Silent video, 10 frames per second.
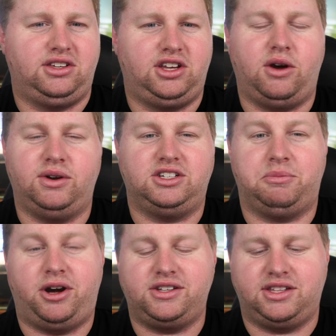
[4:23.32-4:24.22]
go and
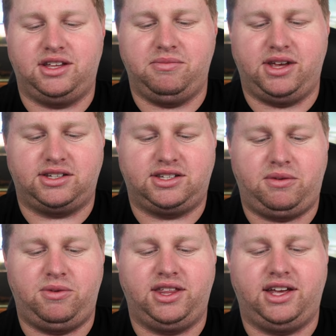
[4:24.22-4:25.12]
deposit them
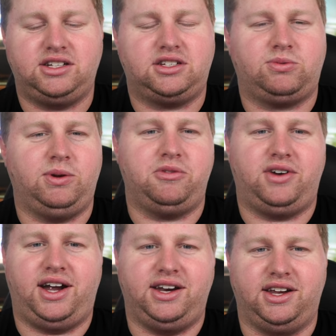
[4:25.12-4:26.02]
somewhere, they just swim
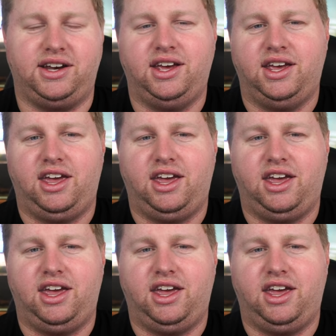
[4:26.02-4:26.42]
around and